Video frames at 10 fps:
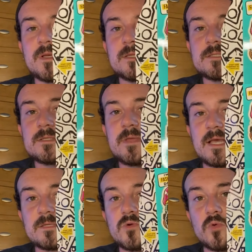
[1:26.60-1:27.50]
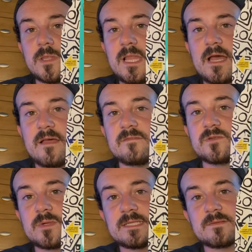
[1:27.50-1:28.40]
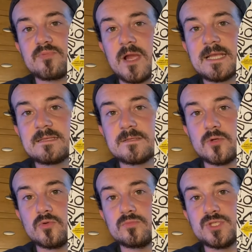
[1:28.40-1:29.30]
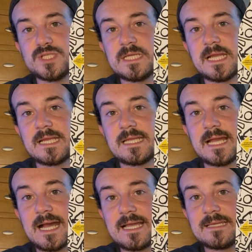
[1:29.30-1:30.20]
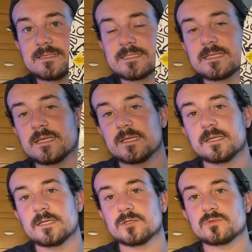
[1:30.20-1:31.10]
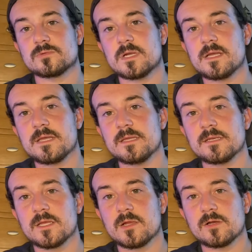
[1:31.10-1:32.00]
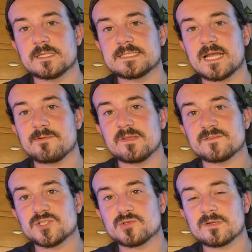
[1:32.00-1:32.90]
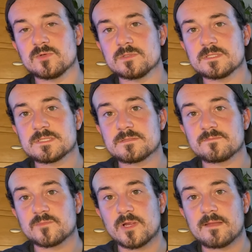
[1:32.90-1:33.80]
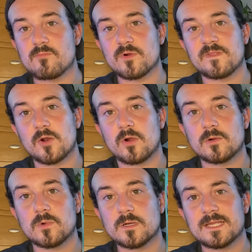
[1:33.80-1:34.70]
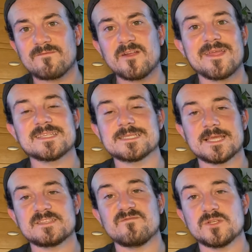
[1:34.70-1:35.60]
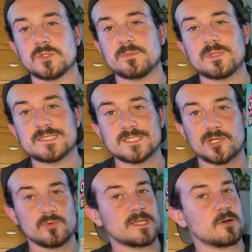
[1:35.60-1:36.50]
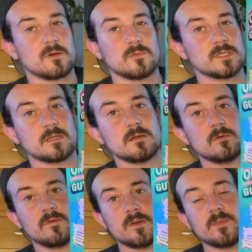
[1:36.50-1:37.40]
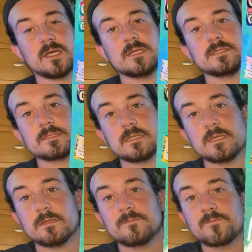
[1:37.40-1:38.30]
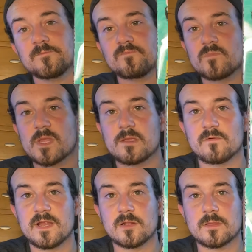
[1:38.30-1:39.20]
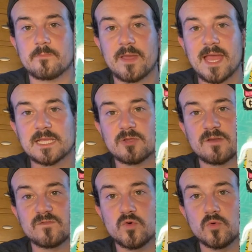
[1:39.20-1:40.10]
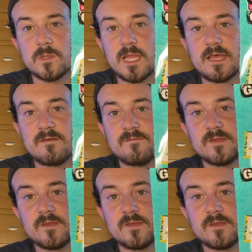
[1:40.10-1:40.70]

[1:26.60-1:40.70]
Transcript: So yeah, Cool Lev, 20 surprises, OMG guys. Alright, on the side we have scribbles, right, and more of that artwork. It very is a nice visually pleasing doll with that artwork though, I'm gonna be honest. Like, right on the back you have Cool Lev.